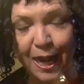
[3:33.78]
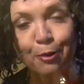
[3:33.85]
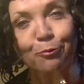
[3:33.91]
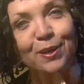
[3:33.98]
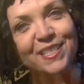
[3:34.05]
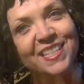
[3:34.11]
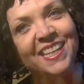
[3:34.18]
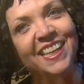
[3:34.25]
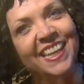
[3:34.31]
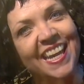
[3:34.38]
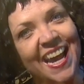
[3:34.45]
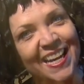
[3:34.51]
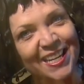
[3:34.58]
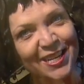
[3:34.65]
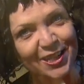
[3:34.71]
I recently
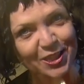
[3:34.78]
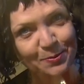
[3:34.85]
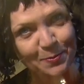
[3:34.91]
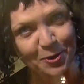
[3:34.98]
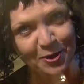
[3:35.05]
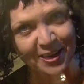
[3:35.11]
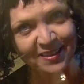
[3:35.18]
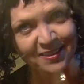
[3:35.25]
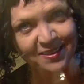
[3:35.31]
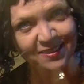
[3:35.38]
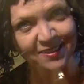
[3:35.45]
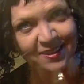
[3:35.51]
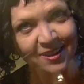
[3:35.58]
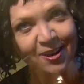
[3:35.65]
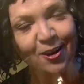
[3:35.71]
had an experience
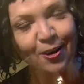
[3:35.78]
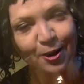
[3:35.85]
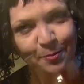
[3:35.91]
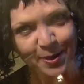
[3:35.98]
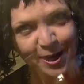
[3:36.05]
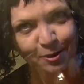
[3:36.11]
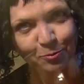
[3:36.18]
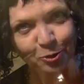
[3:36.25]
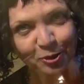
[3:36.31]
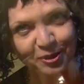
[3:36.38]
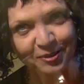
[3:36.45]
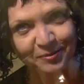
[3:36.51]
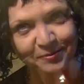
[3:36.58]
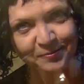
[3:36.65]
on a paddleboard.